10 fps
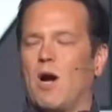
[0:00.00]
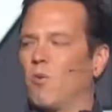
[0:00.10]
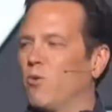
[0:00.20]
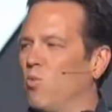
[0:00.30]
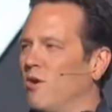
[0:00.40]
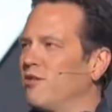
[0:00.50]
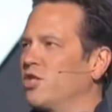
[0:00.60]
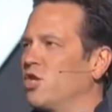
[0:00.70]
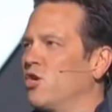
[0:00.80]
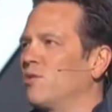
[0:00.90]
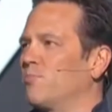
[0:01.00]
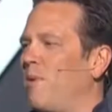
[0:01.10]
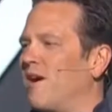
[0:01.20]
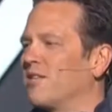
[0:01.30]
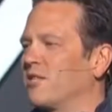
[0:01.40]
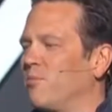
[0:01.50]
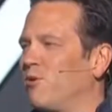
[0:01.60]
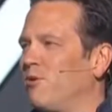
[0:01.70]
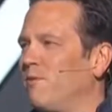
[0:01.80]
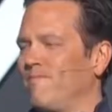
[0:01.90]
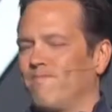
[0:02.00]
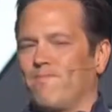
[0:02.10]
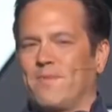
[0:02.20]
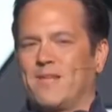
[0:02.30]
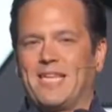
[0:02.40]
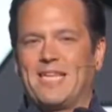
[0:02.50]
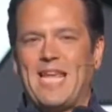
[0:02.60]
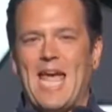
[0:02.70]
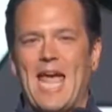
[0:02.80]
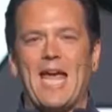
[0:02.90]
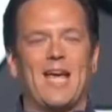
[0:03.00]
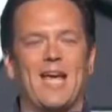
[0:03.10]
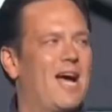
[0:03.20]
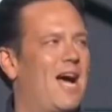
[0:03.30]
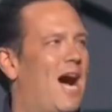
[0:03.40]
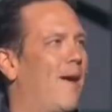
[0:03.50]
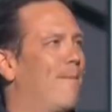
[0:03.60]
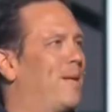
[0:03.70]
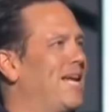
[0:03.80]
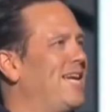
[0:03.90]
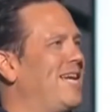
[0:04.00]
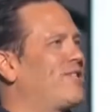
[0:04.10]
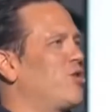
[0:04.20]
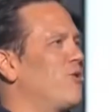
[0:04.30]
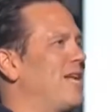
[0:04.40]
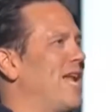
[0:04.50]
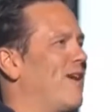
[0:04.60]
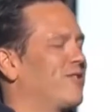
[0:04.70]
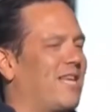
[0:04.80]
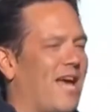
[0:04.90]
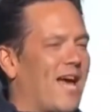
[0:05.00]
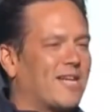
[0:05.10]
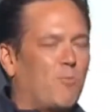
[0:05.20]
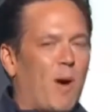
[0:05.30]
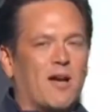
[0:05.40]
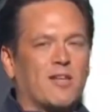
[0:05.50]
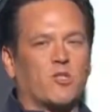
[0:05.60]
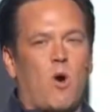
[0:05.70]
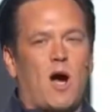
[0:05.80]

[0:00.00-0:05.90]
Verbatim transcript: on the eve of E3, where 2 years ago Phil Spencer came out on stage and explained how they made